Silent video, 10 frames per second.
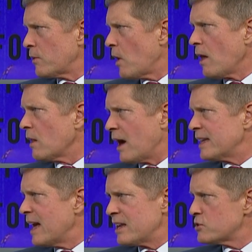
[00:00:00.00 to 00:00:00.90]
with
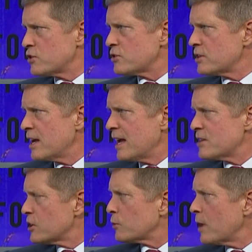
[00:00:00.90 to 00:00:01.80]
online, and it's just
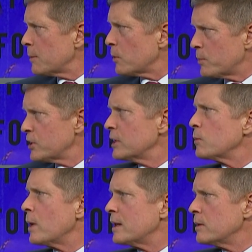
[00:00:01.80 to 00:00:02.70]
it's incredible,
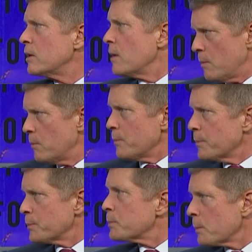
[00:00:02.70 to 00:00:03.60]
particularly when. So
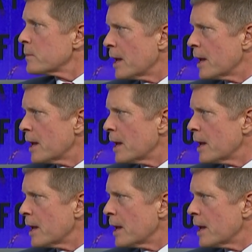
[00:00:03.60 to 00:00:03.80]
good.